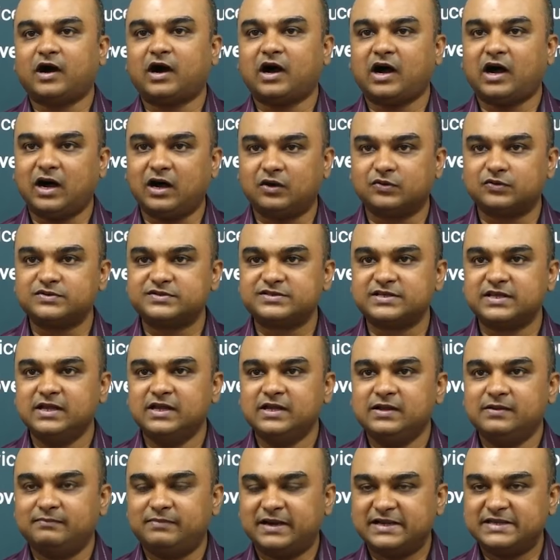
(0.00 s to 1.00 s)
house
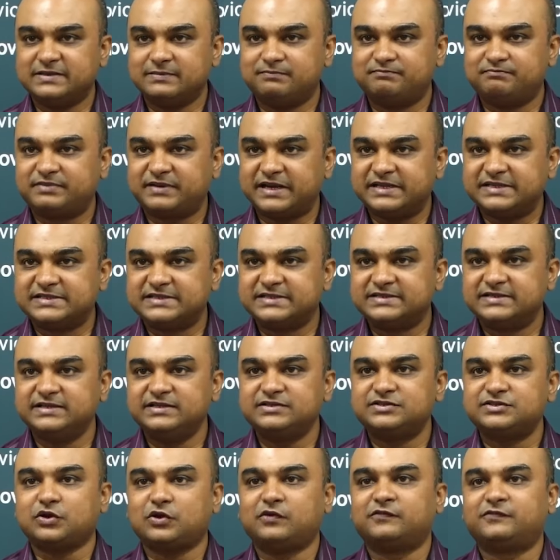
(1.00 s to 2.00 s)
by the
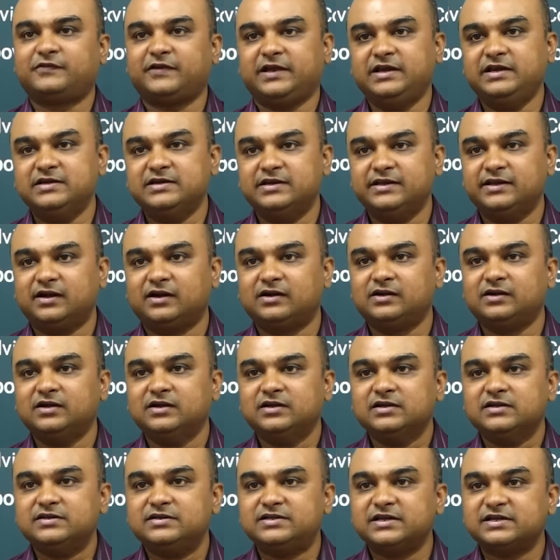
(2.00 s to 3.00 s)
President of India
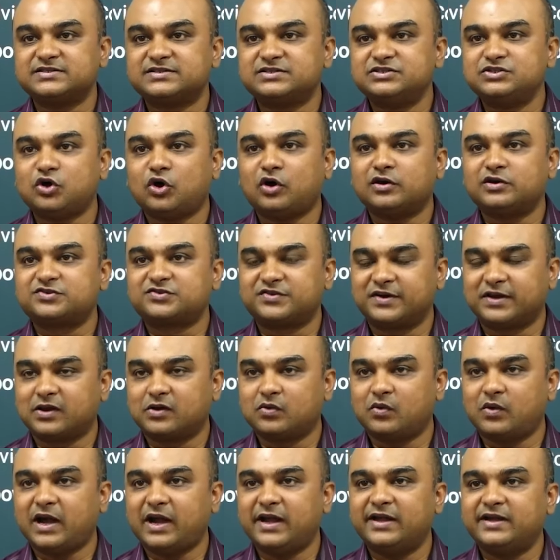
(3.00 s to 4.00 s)
does not
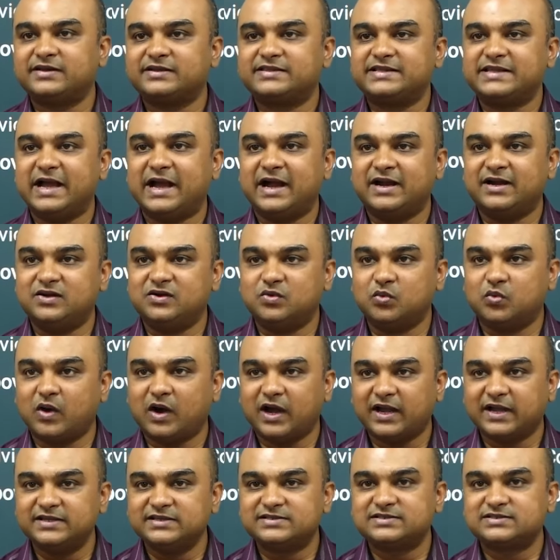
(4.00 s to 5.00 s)
require the
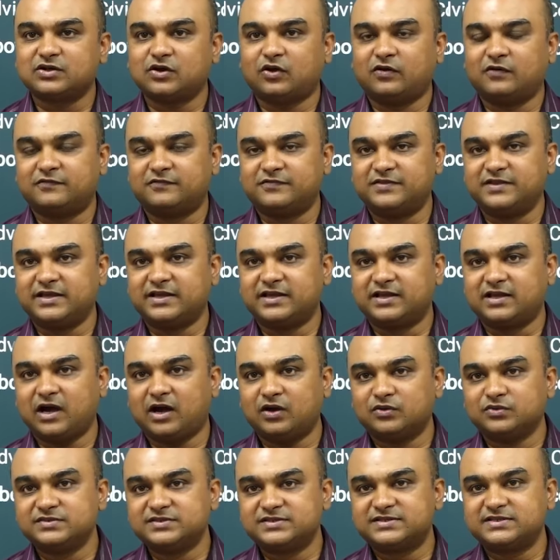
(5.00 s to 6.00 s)
advice of the
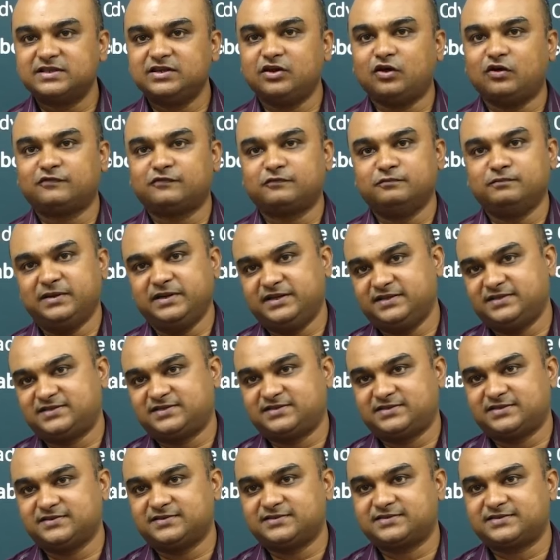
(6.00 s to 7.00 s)
Council of
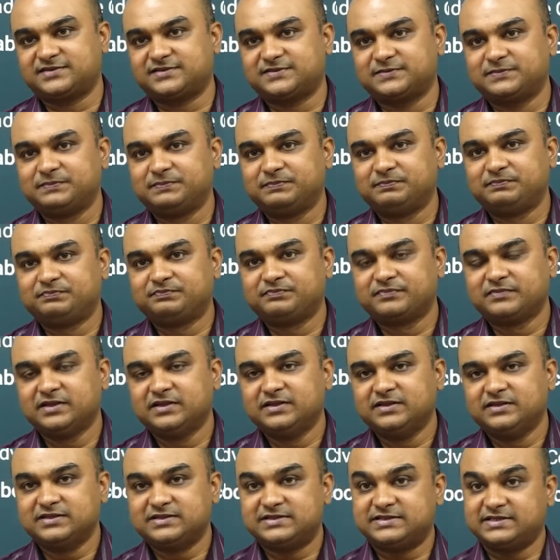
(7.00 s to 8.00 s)
Ministers.
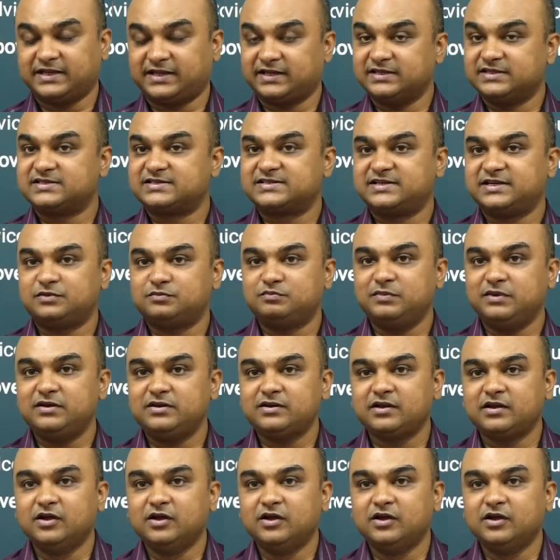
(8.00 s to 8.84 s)
Second statement,